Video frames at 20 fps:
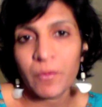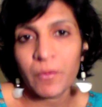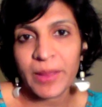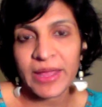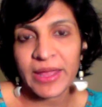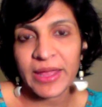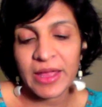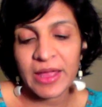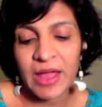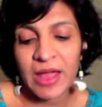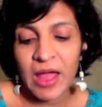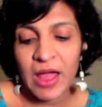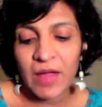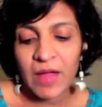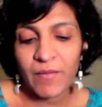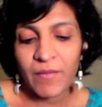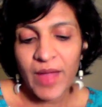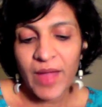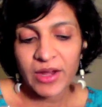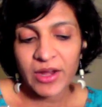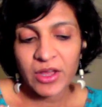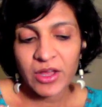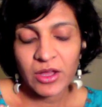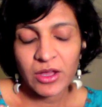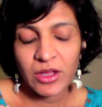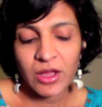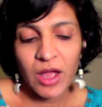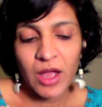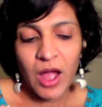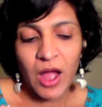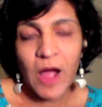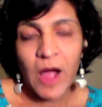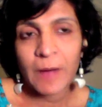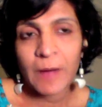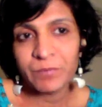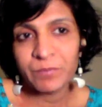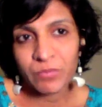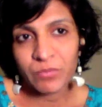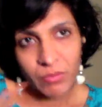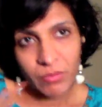for me that
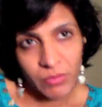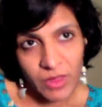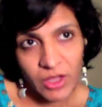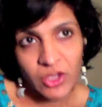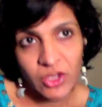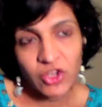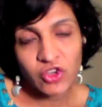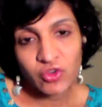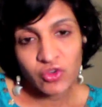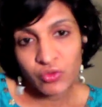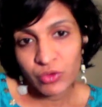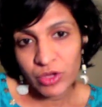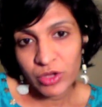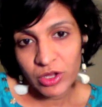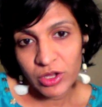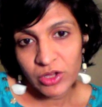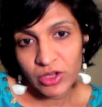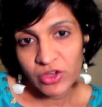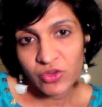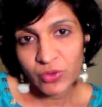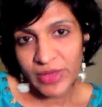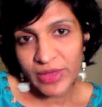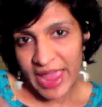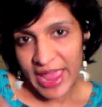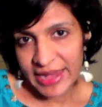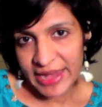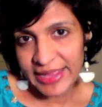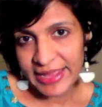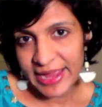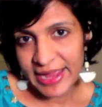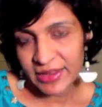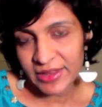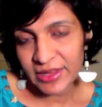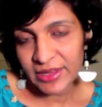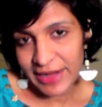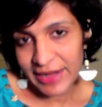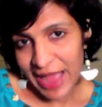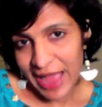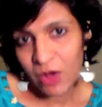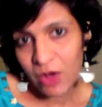you can
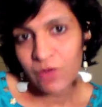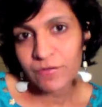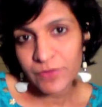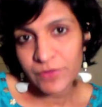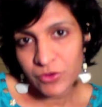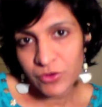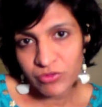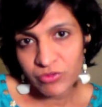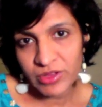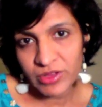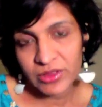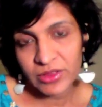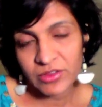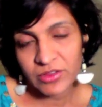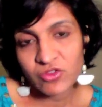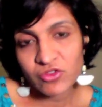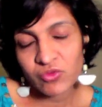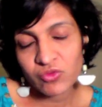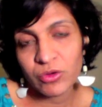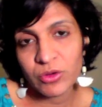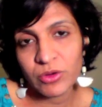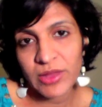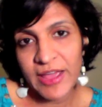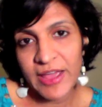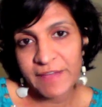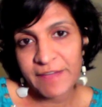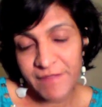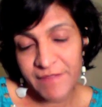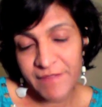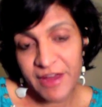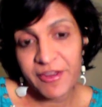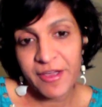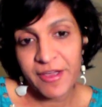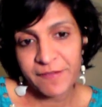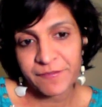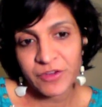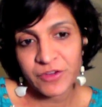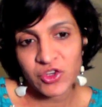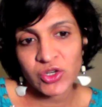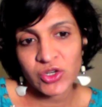get the knack of using this tool
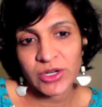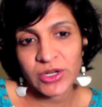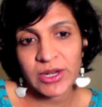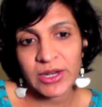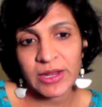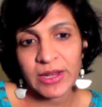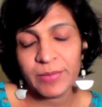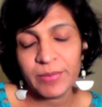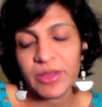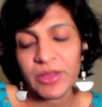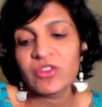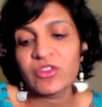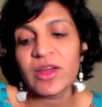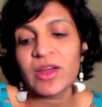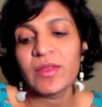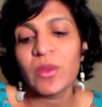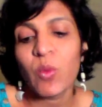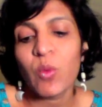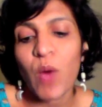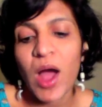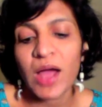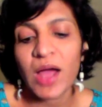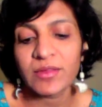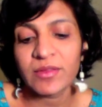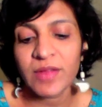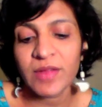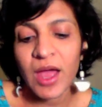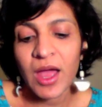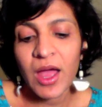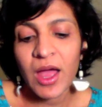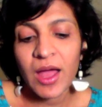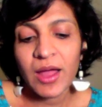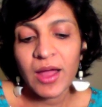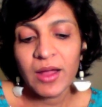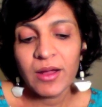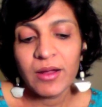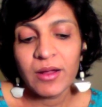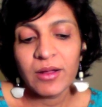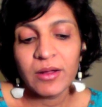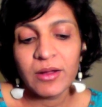very efficiently, because otherwise
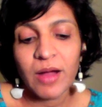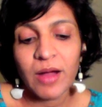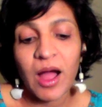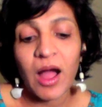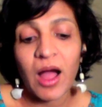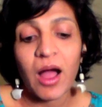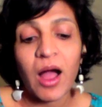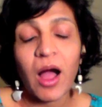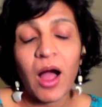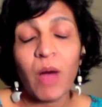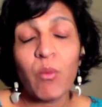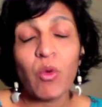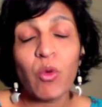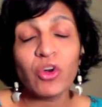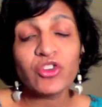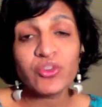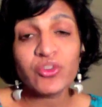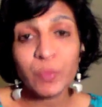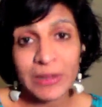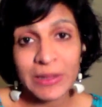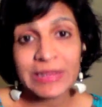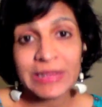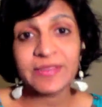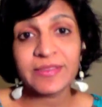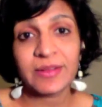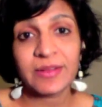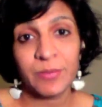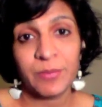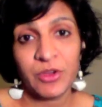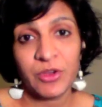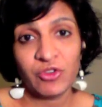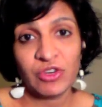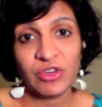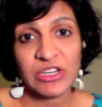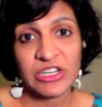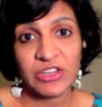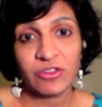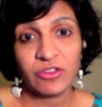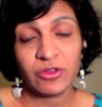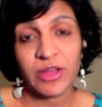I want to build this
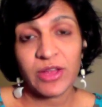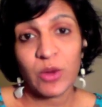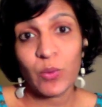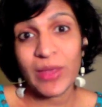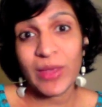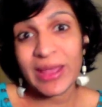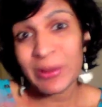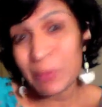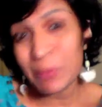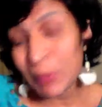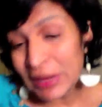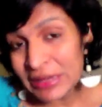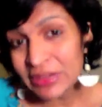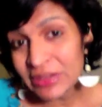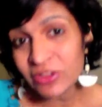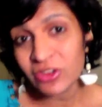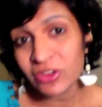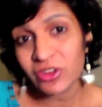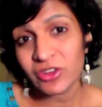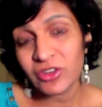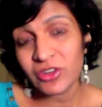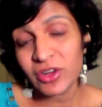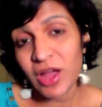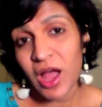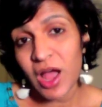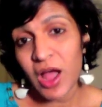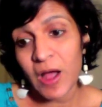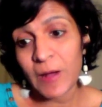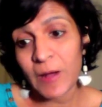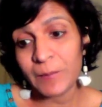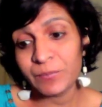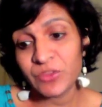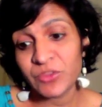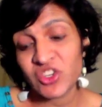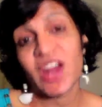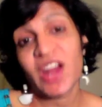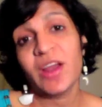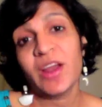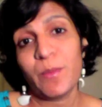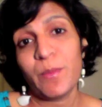community so that we can build this
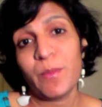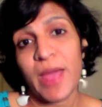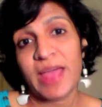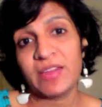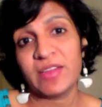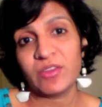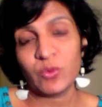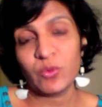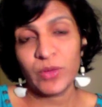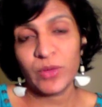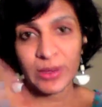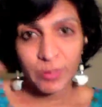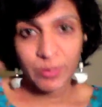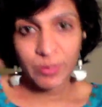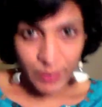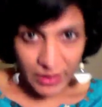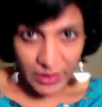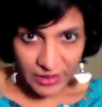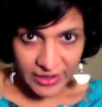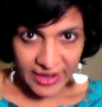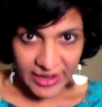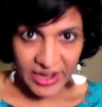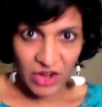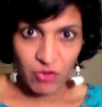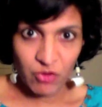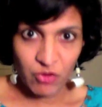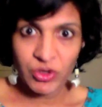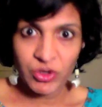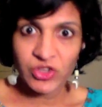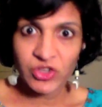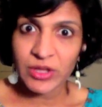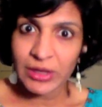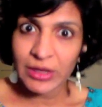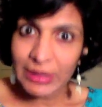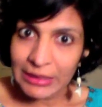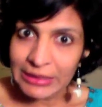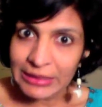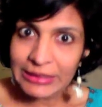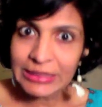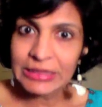database, and we can build and enrich the
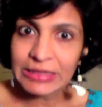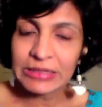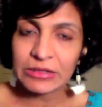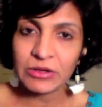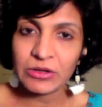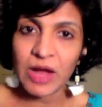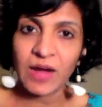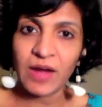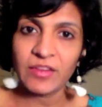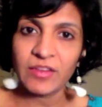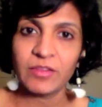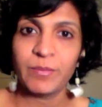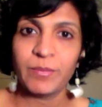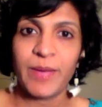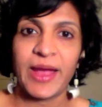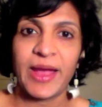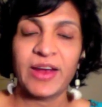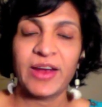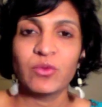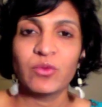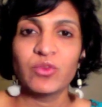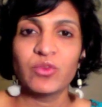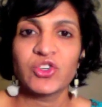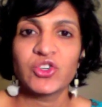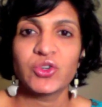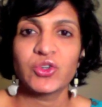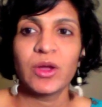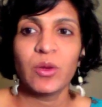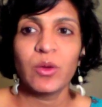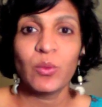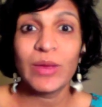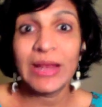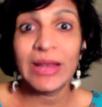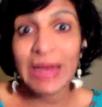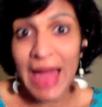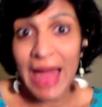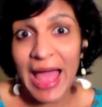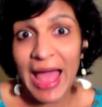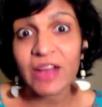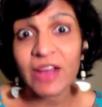clinical aspect which
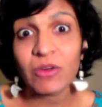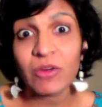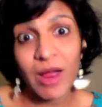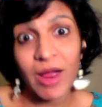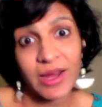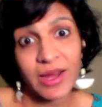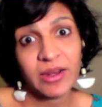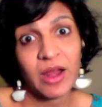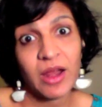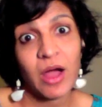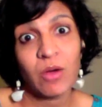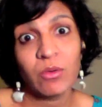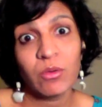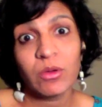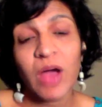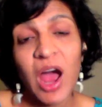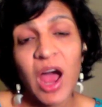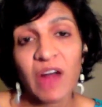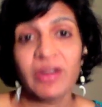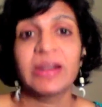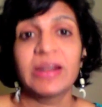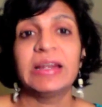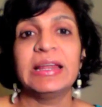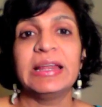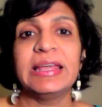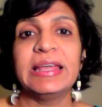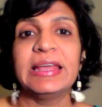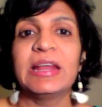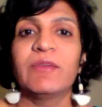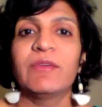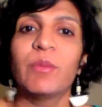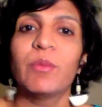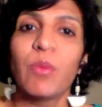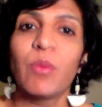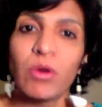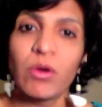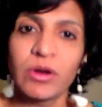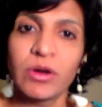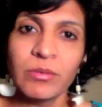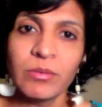we lack right now currently in our
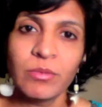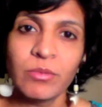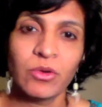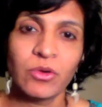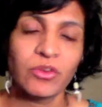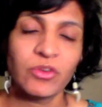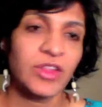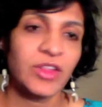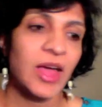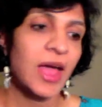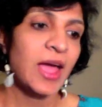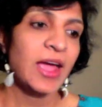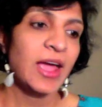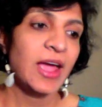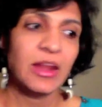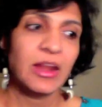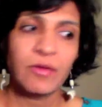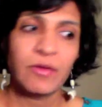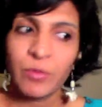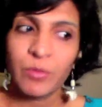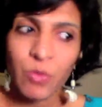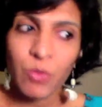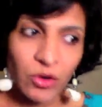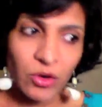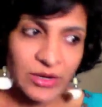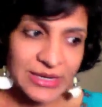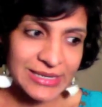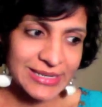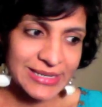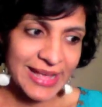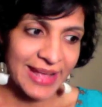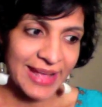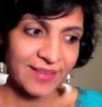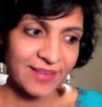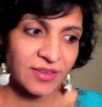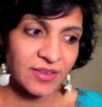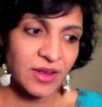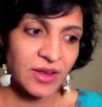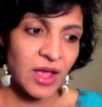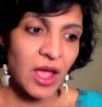modern books, in our modern
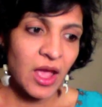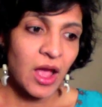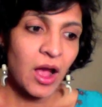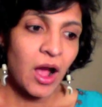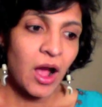text.